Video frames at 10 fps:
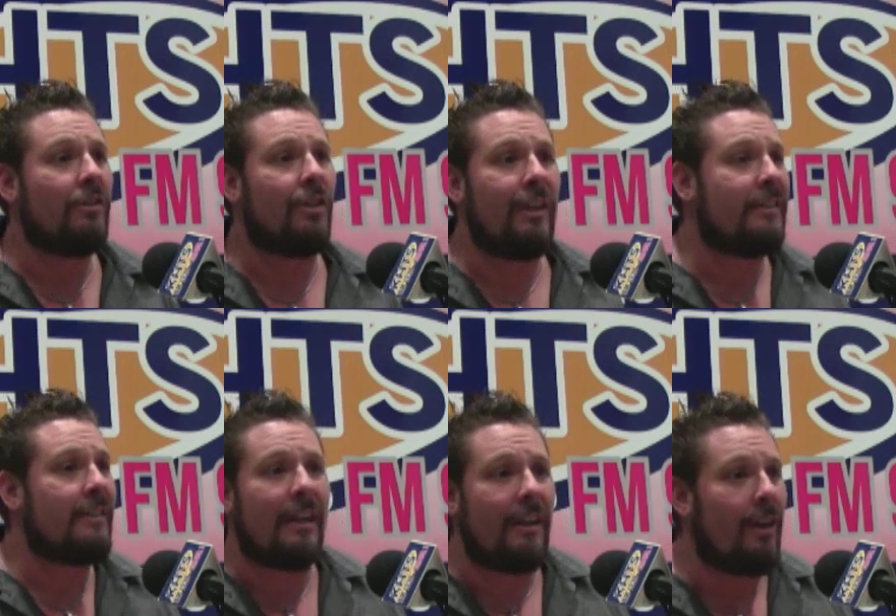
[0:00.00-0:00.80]
So they
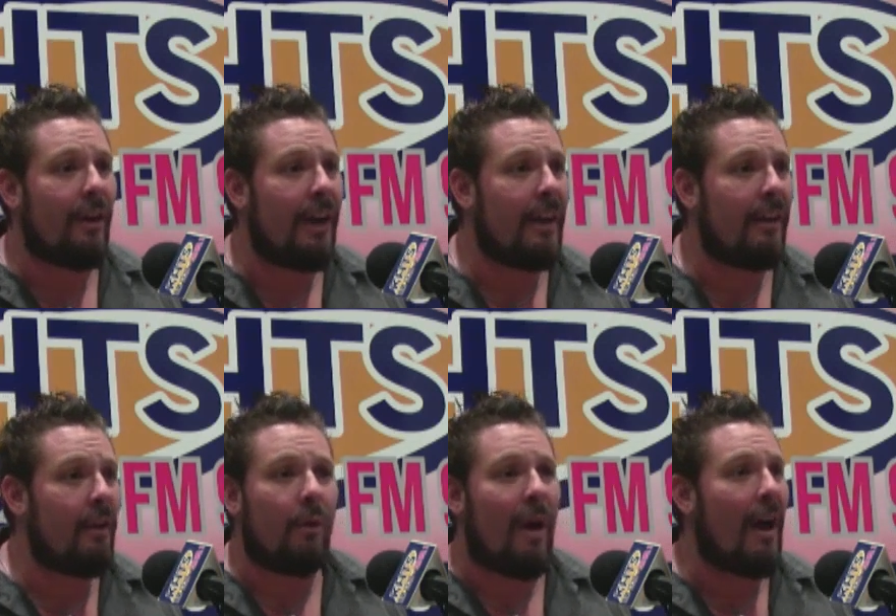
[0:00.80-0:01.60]
send, you know
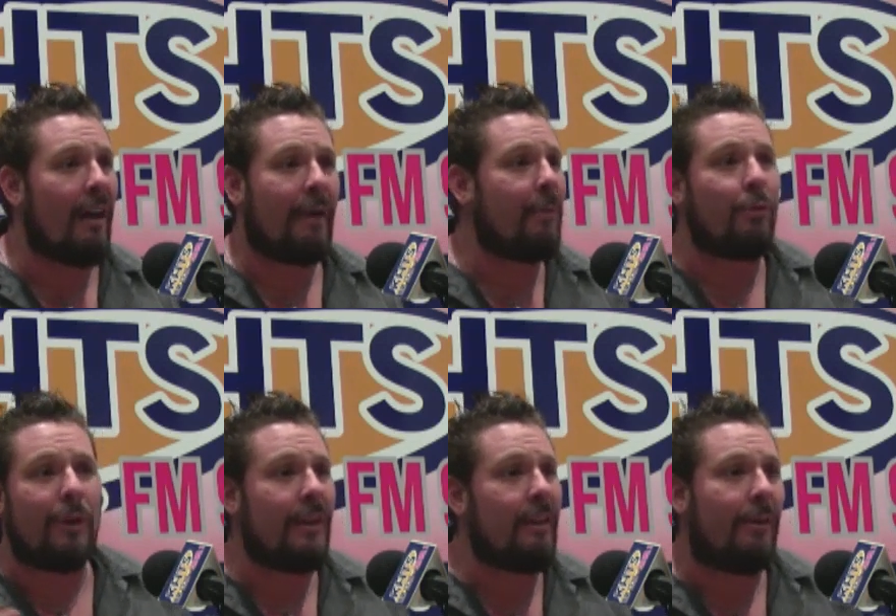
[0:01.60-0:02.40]
what I mean?
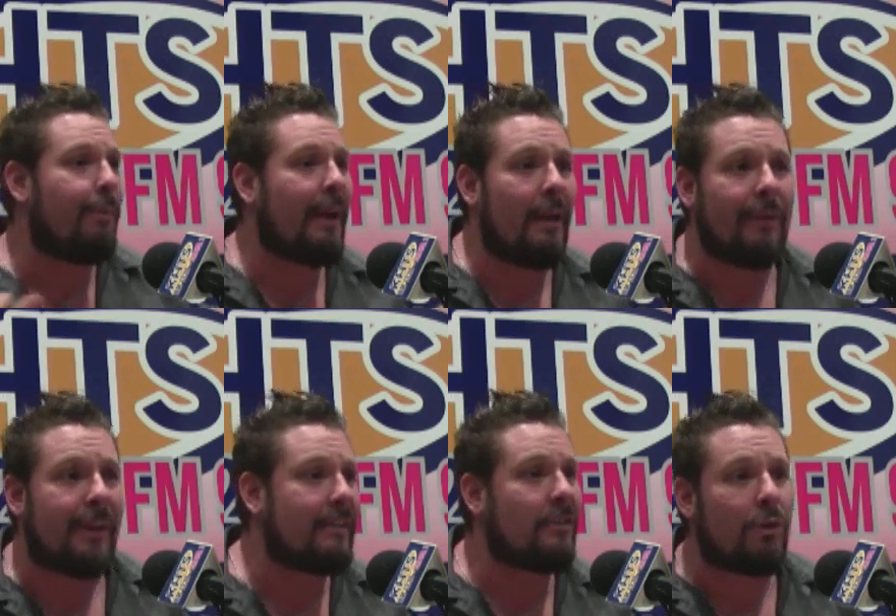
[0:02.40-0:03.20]
Between they're picking up the
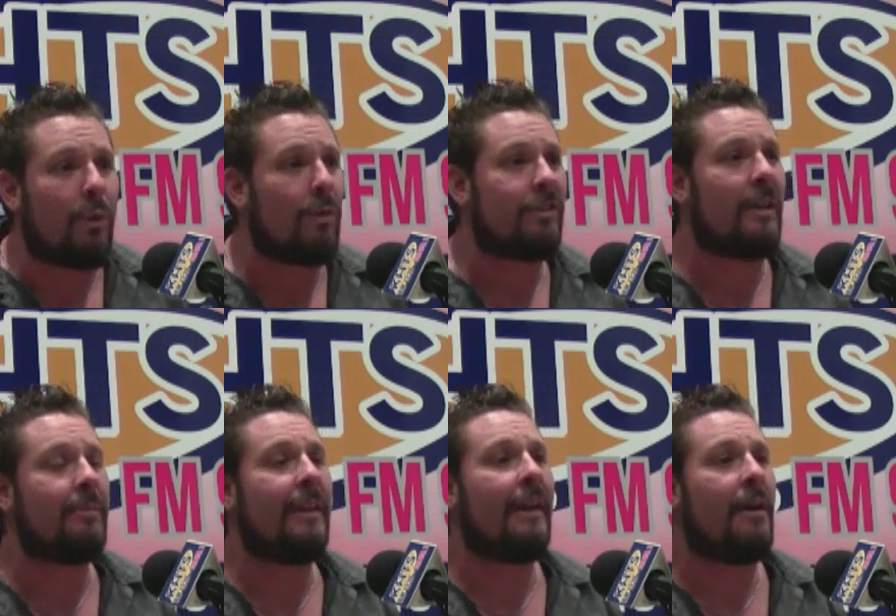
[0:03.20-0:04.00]
kids at school or
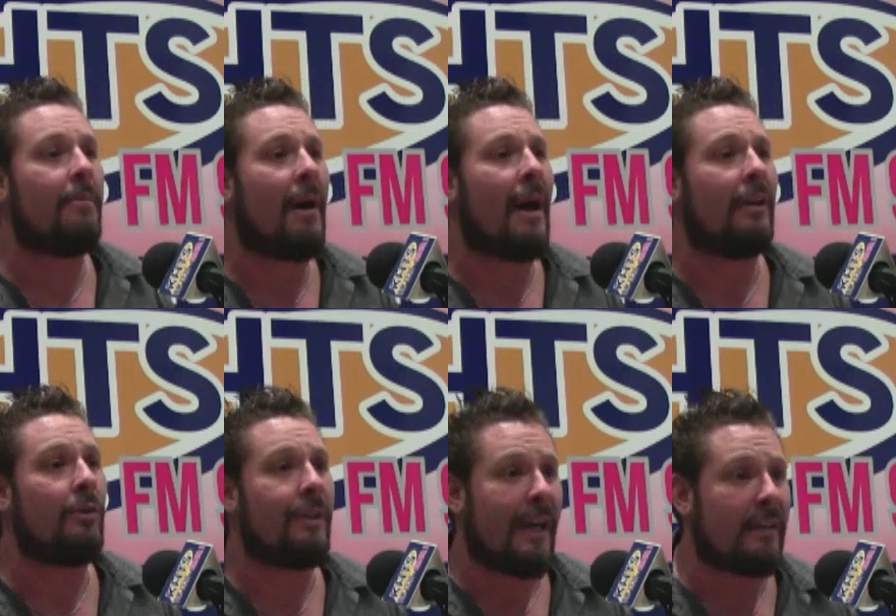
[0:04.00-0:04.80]
something, they come by and
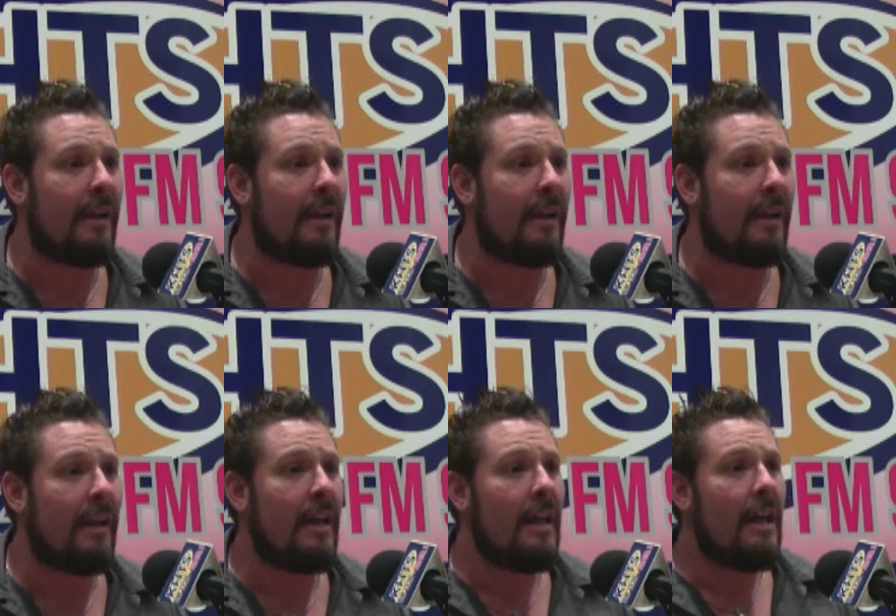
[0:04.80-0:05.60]
do the estimate,
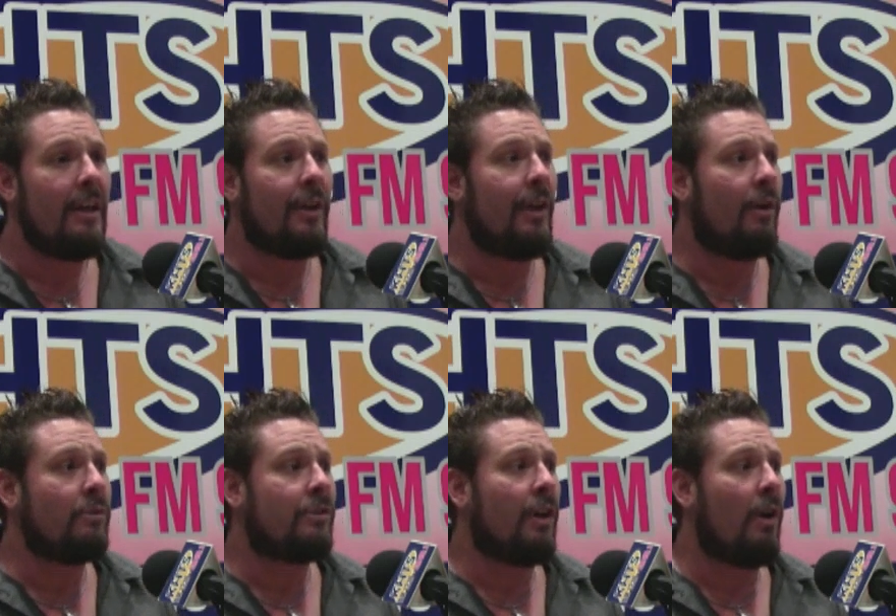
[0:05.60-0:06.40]
you know?
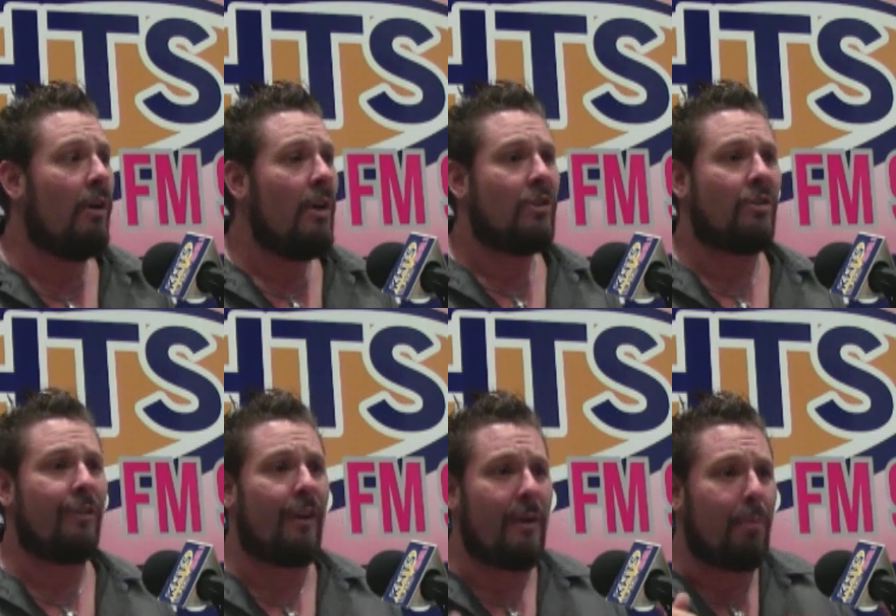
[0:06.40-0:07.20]
So it's
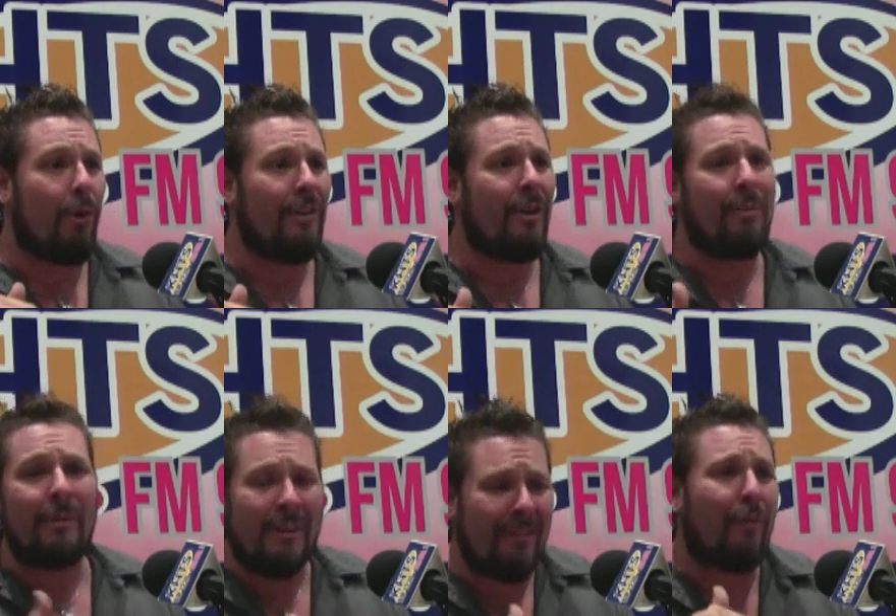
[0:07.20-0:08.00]
very important though. It
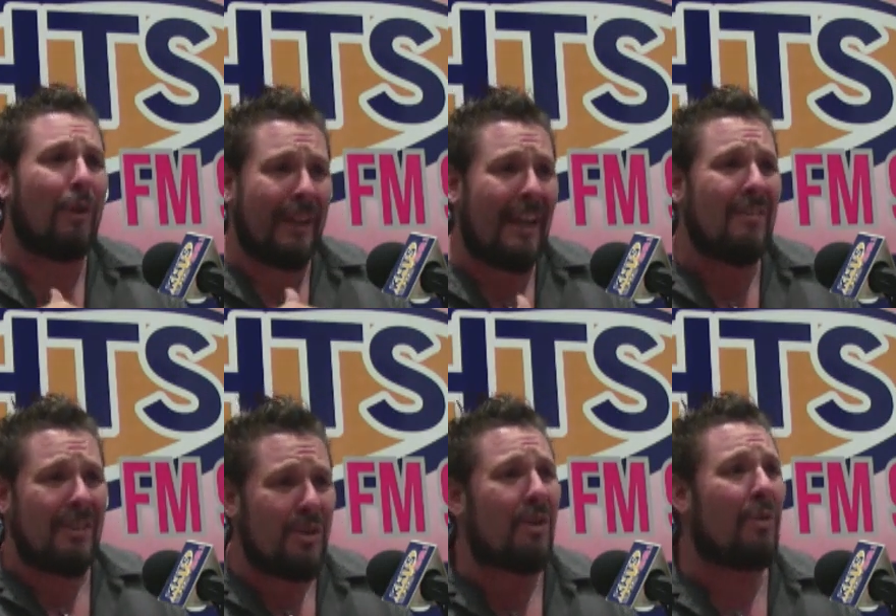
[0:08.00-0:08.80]
is important they give it
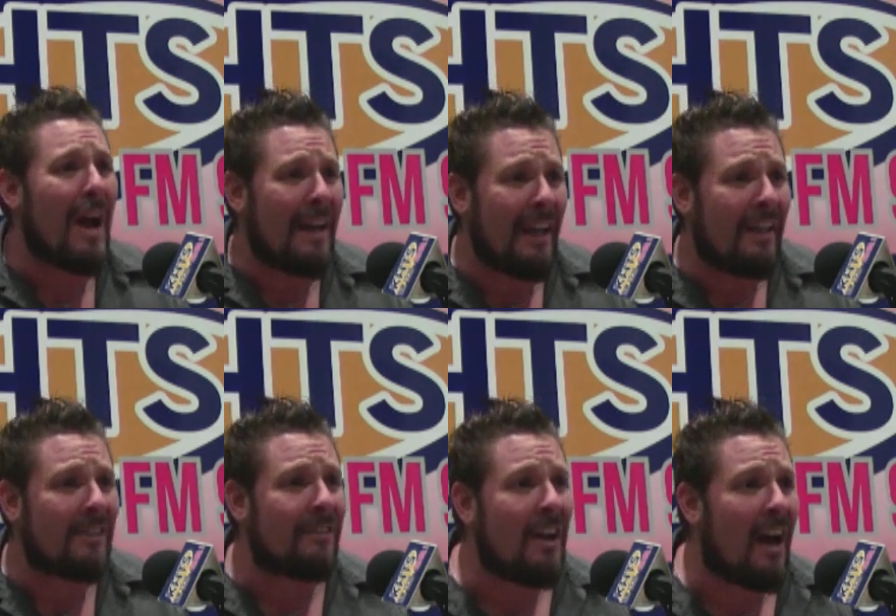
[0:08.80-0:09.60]
to you in writing because
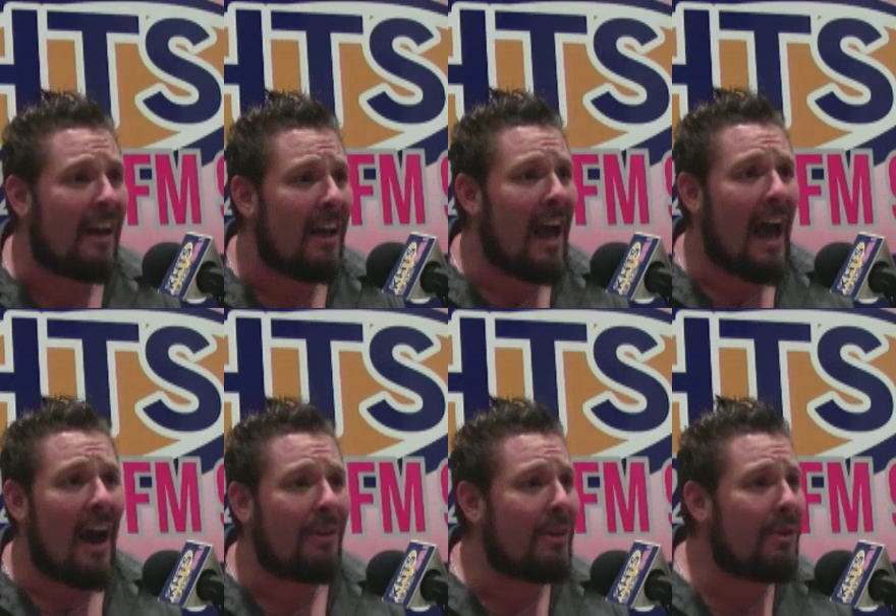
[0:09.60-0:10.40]
if not,
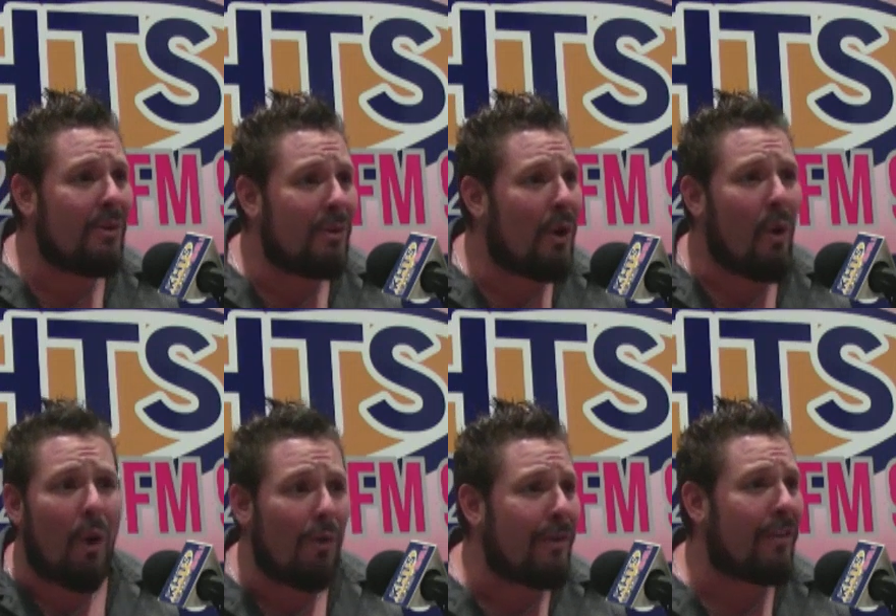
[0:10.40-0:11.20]
how do you go
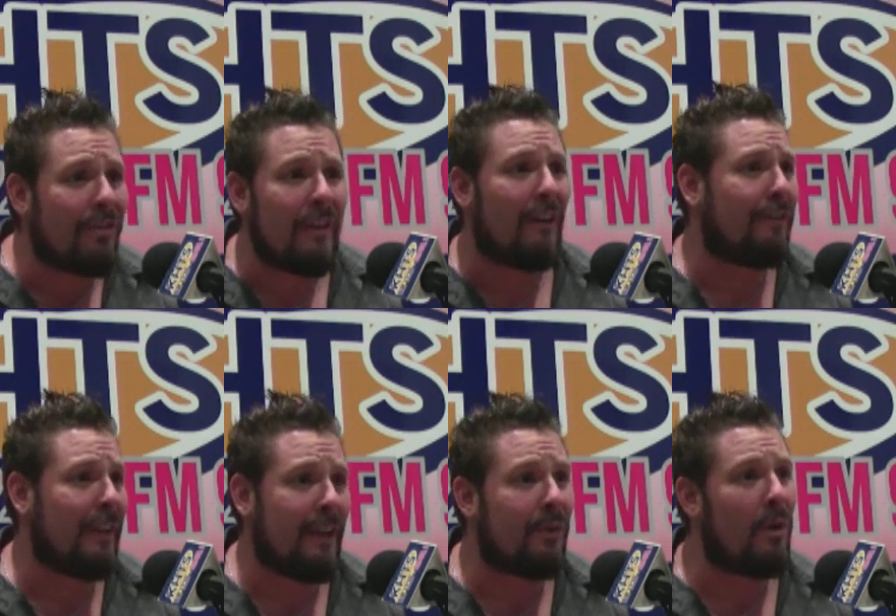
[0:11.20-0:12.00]
over the stuff
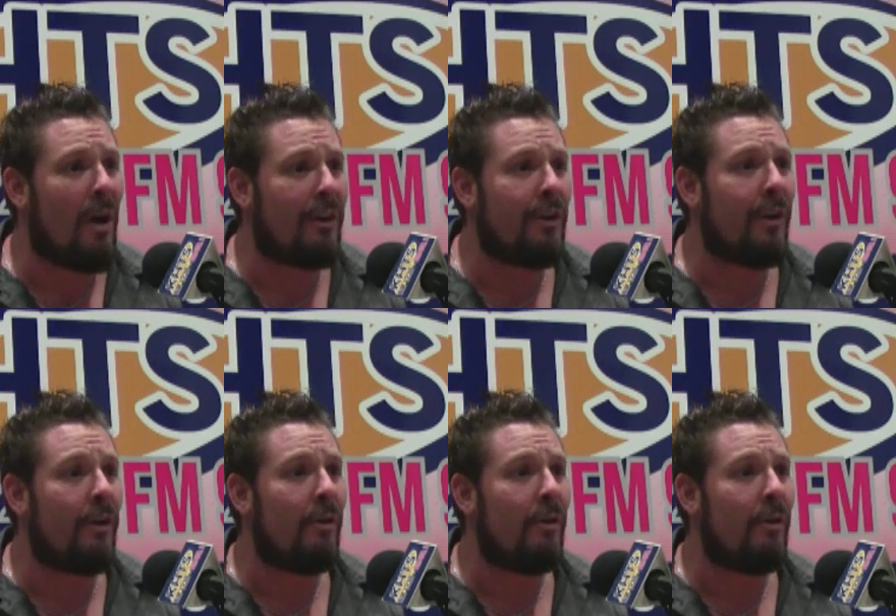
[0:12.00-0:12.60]
later on, you know?